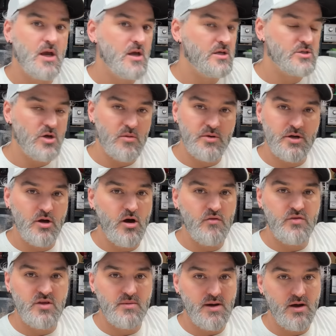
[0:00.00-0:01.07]
So I'm going to offer
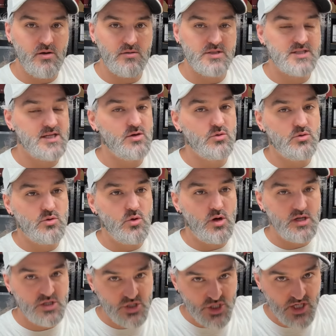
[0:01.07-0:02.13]
them out. Still
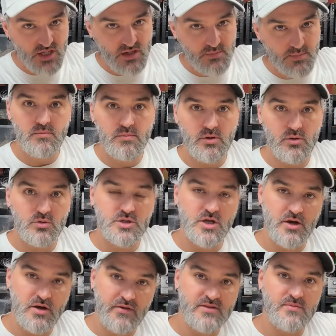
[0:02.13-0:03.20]
quite cheap, but also
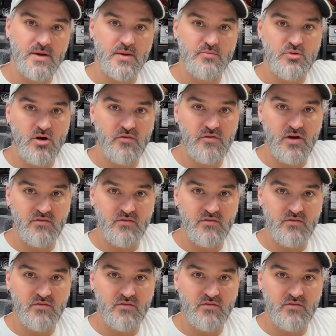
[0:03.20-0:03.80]
enough to make profit.